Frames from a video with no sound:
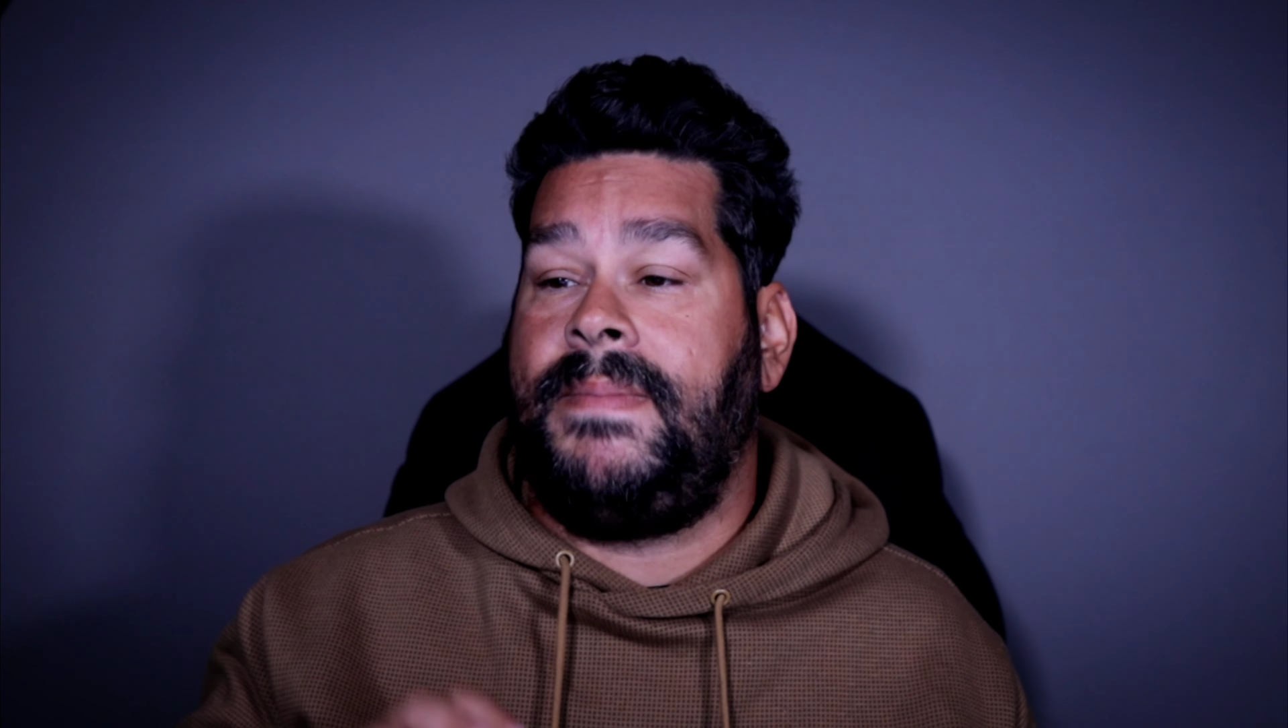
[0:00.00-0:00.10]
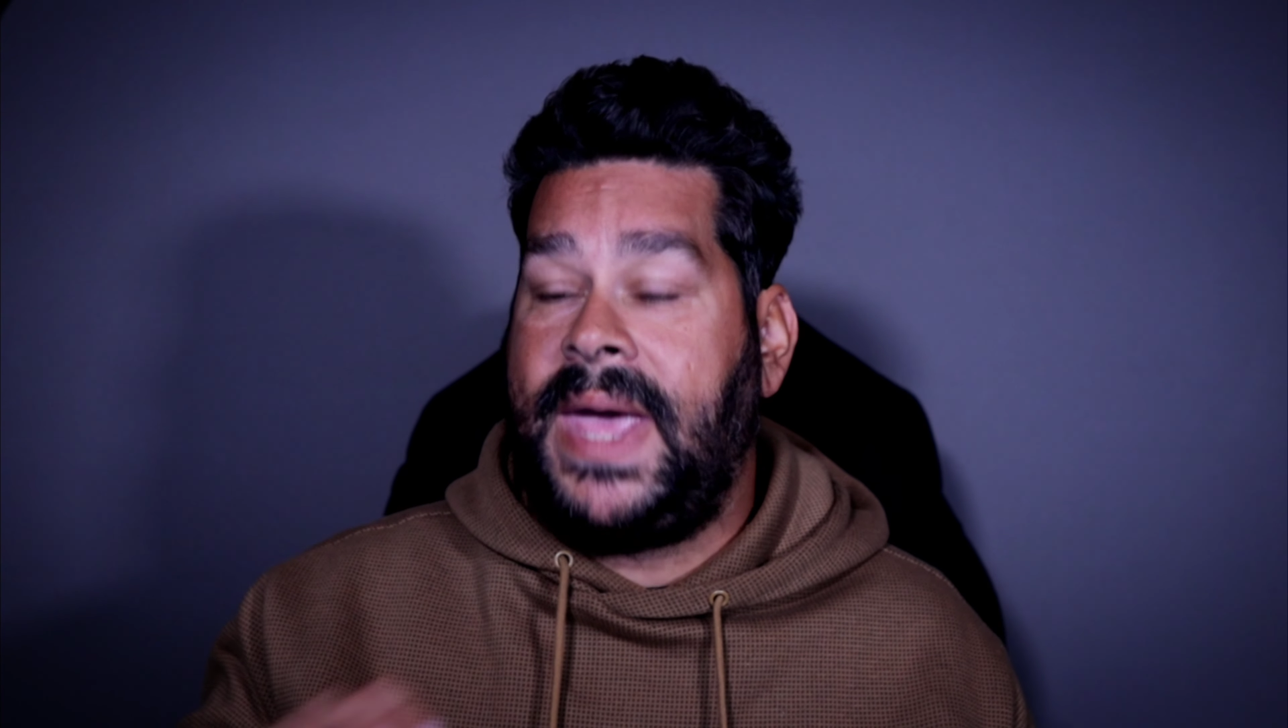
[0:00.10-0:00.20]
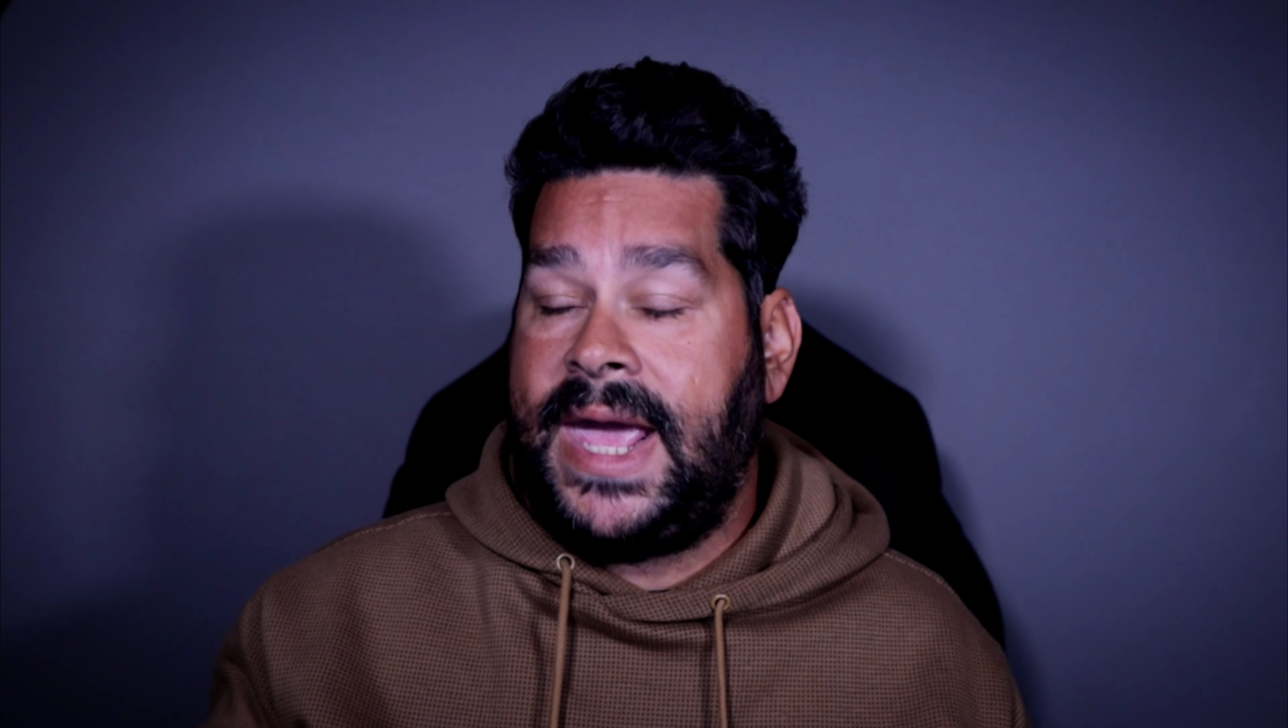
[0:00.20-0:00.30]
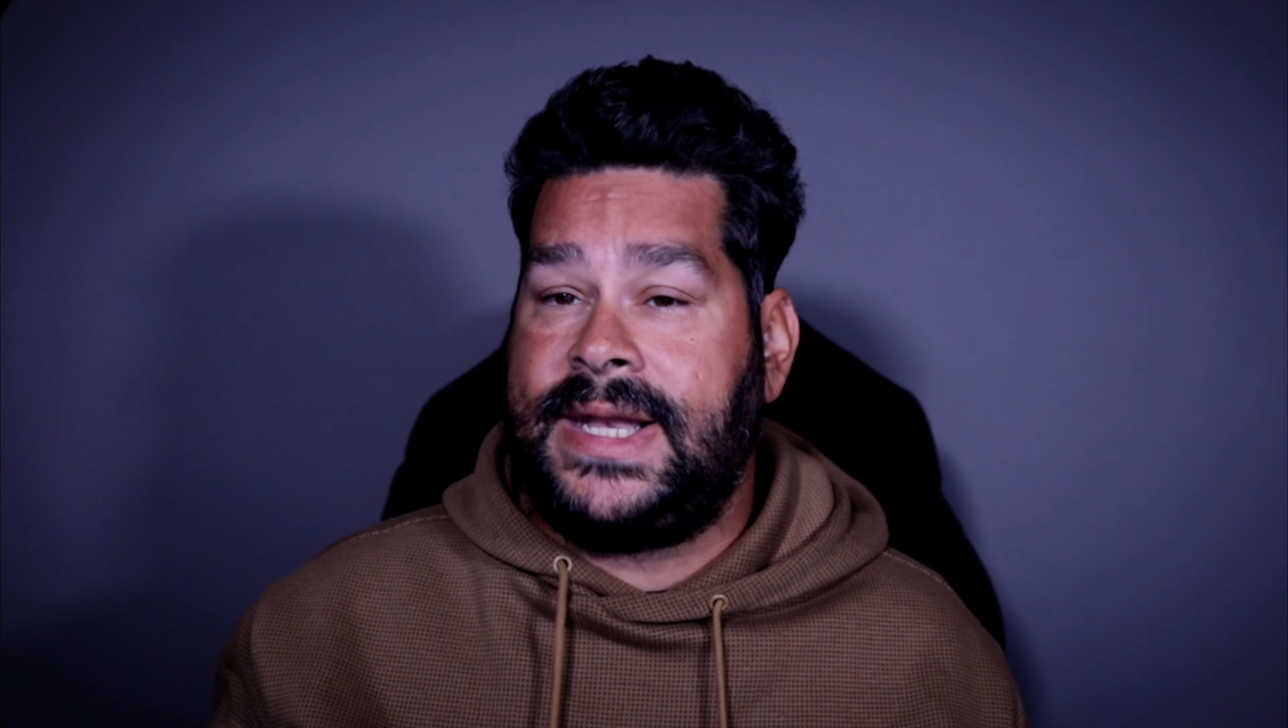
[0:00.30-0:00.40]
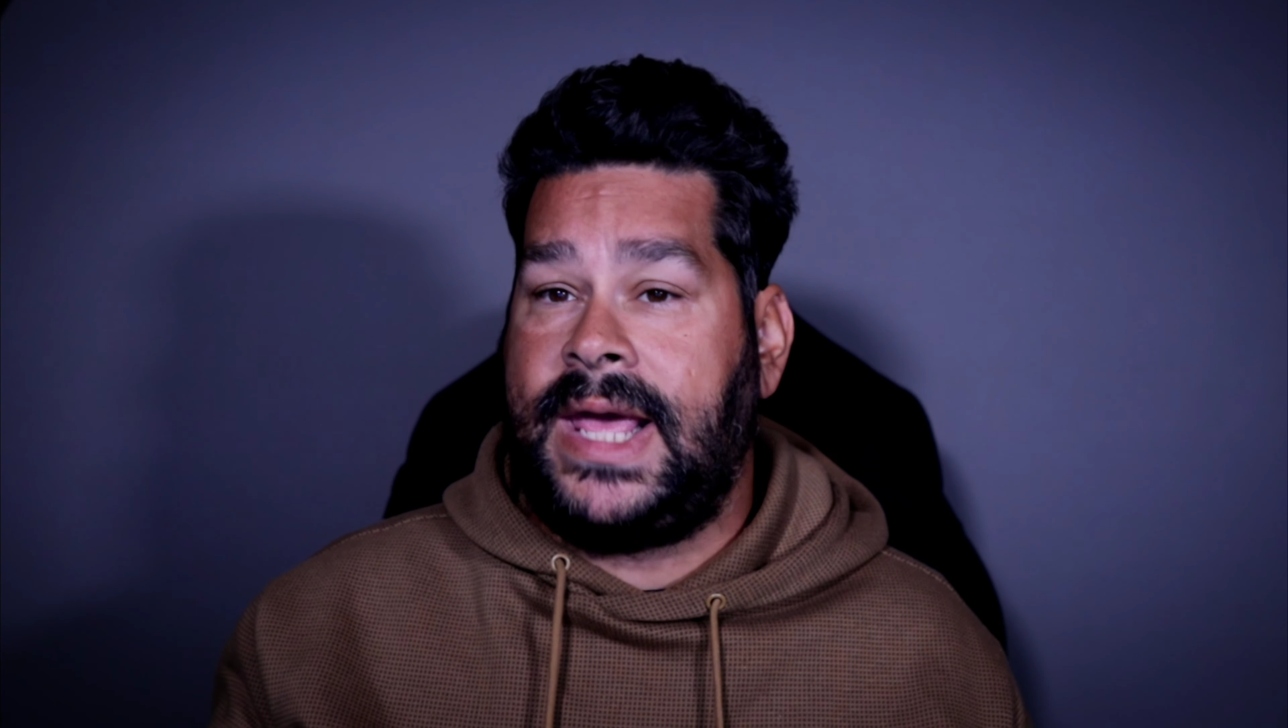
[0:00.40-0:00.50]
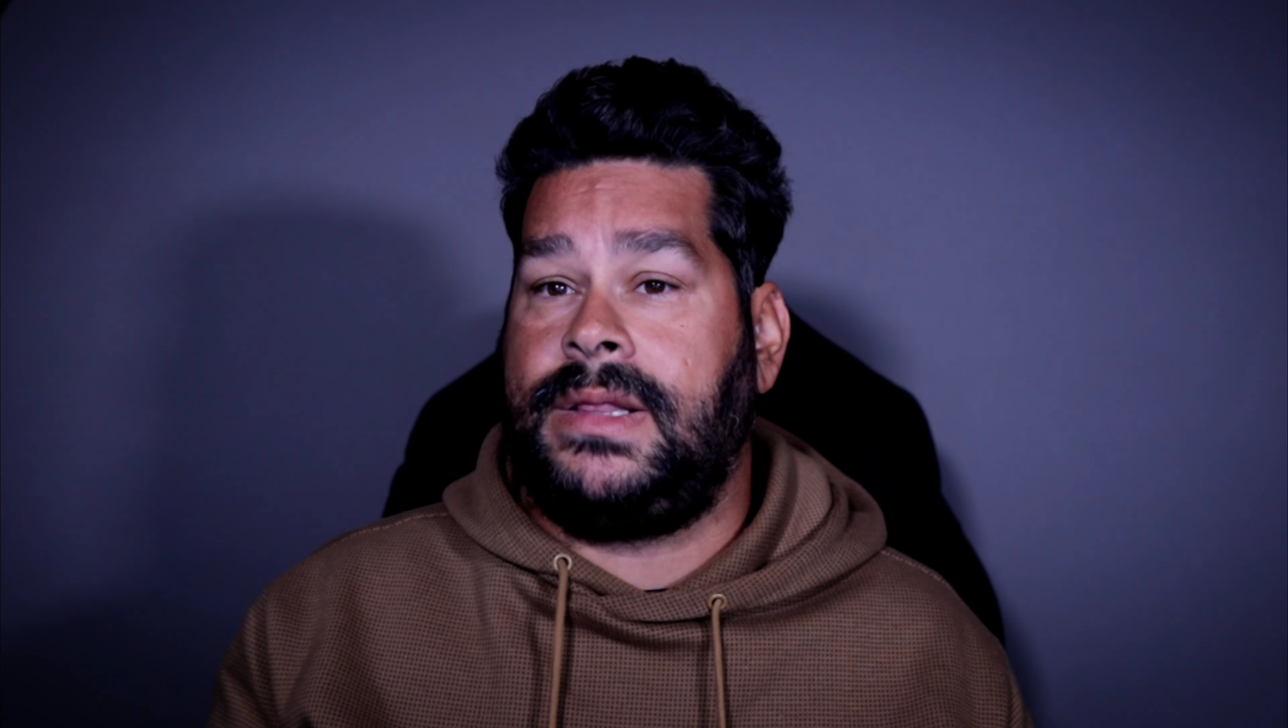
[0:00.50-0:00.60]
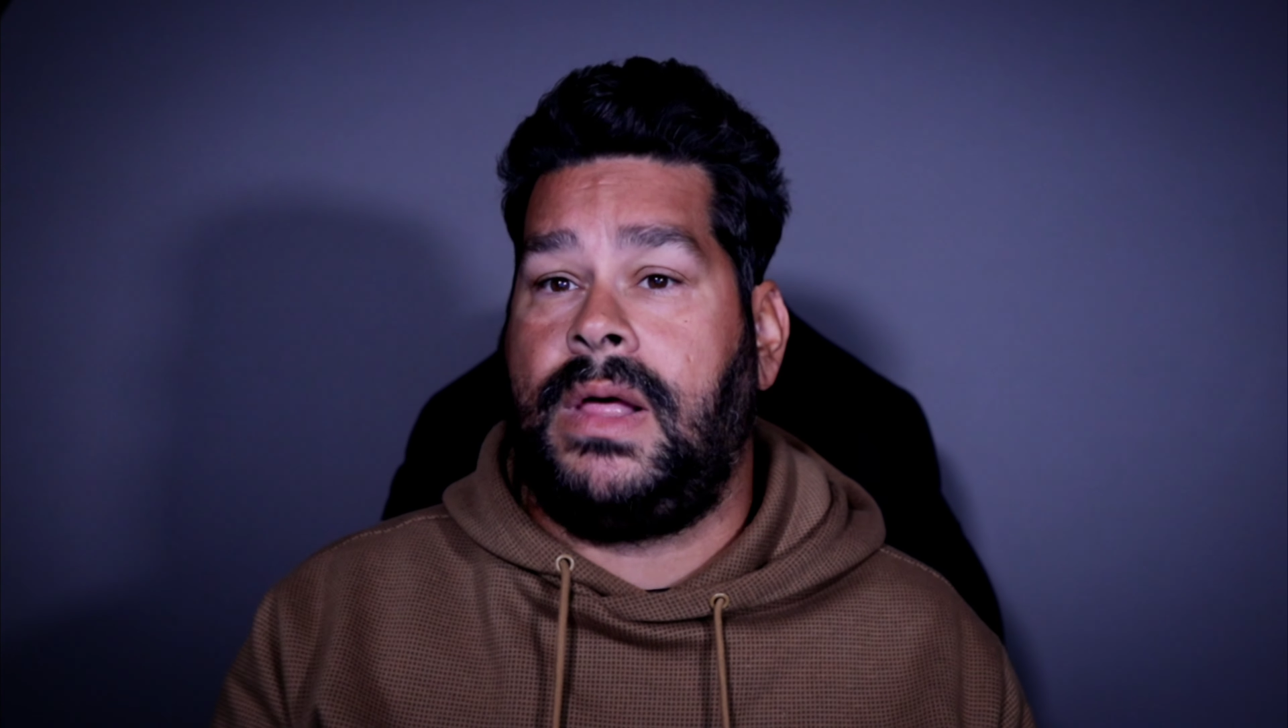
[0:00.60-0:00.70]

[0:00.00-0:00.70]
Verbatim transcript: Payday